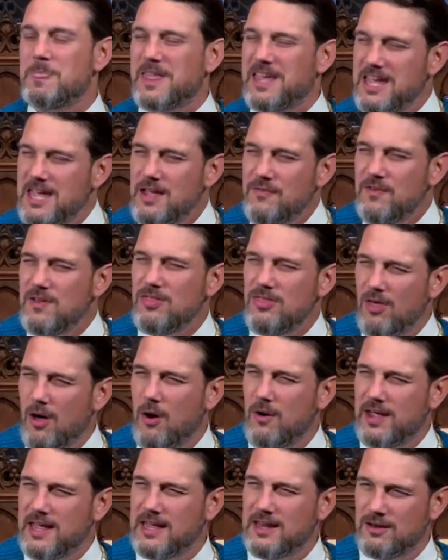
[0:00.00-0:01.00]
Even
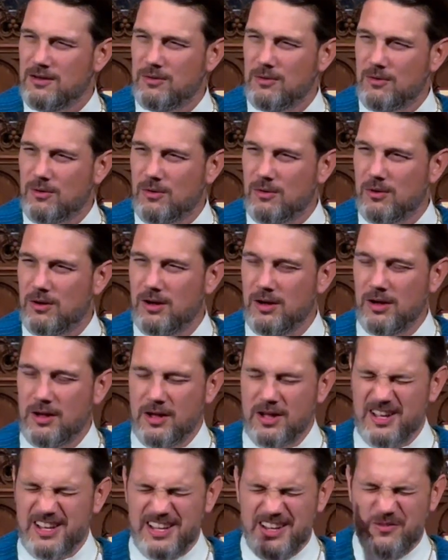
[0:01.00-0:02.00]
though he knew,
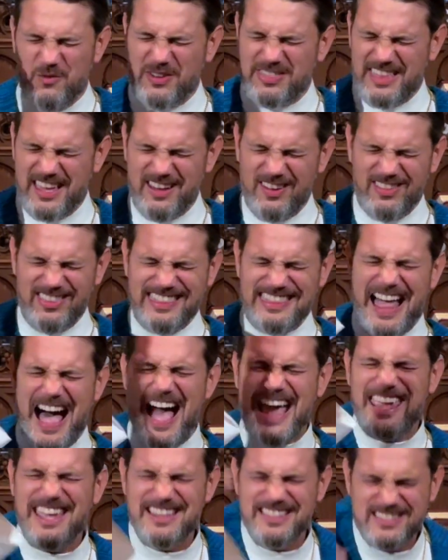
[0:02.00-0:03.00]
with the
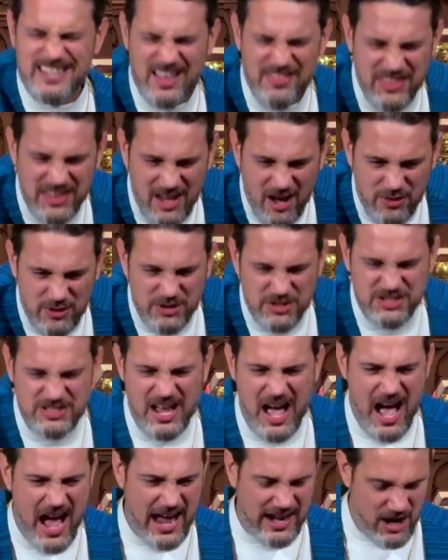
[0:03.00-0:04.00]
lions on the other
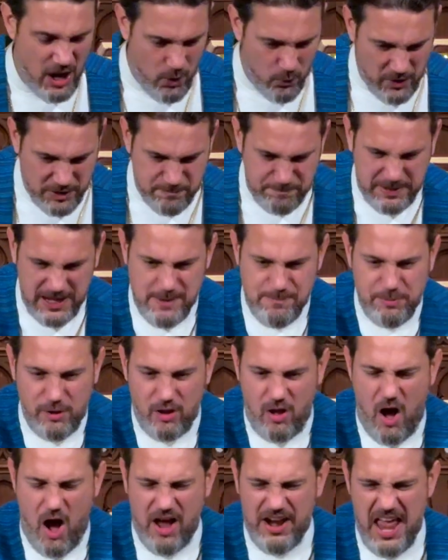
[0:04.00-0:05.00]
side, with
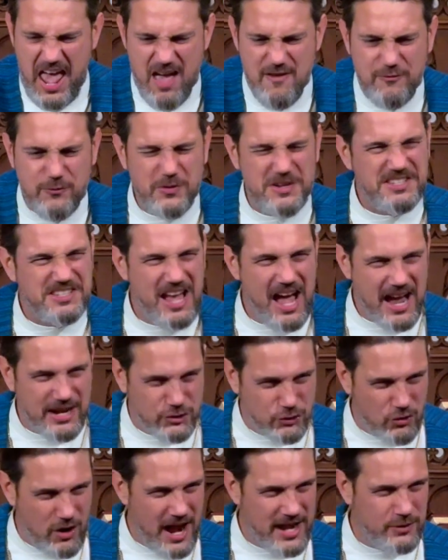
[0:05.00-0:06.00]
people on every side
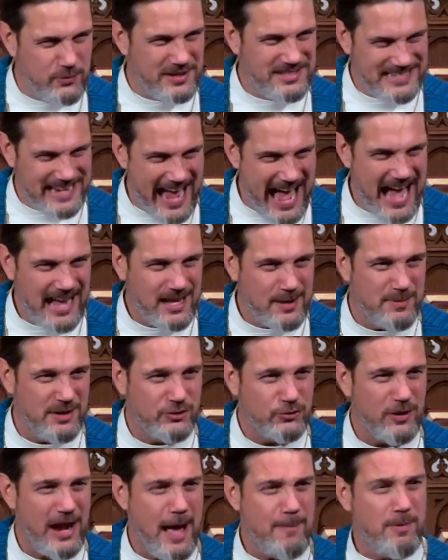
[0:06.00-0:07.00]
trying to attack him and
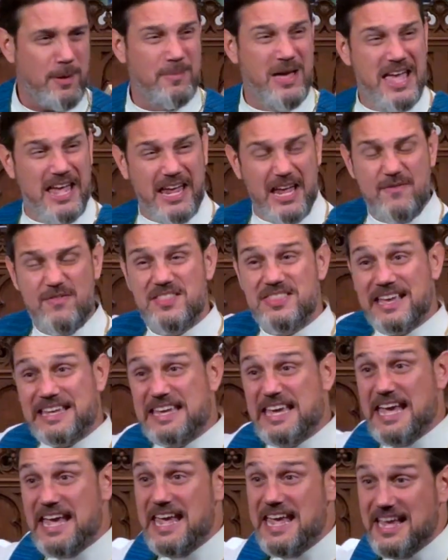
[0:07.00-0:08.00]
trap him, even the
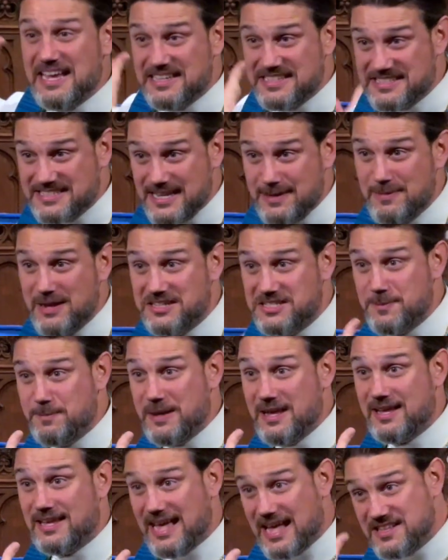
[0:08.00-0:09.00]
king seeming to
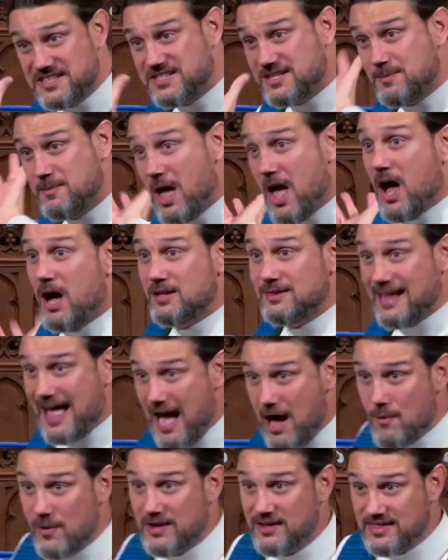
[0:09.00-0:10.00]
be against him,
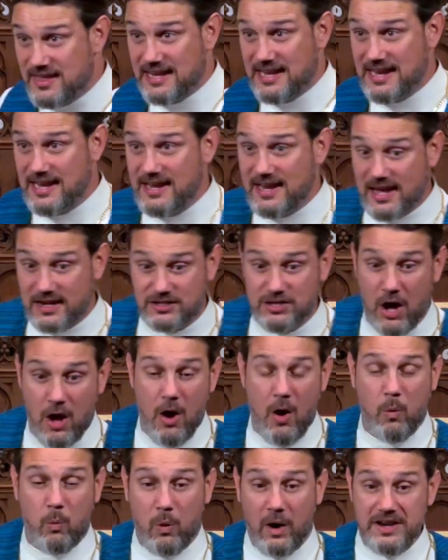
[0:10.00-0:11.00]
allowing the
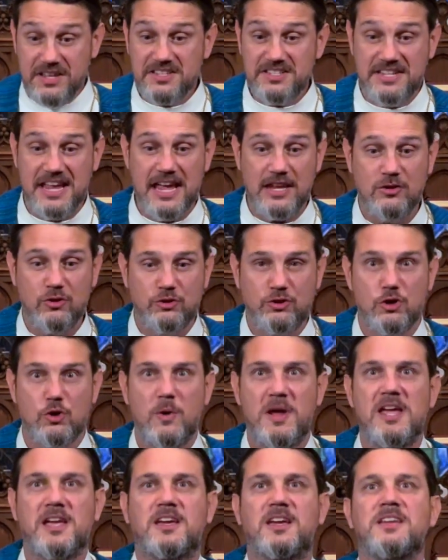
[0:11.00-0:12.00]
edict, what does Daniel
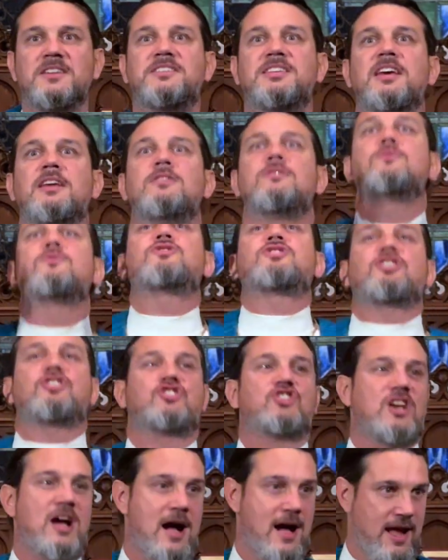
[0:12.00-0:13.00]
do? He continues to
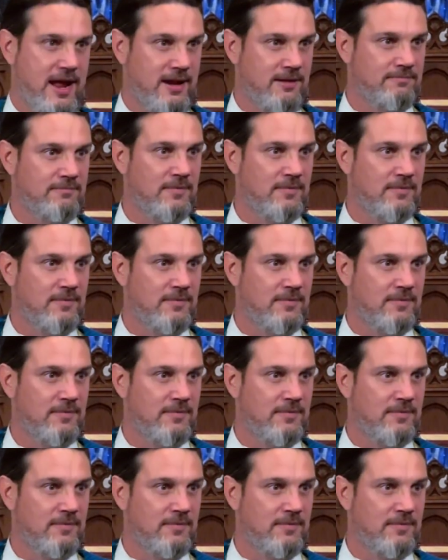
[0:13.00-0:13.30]
shine.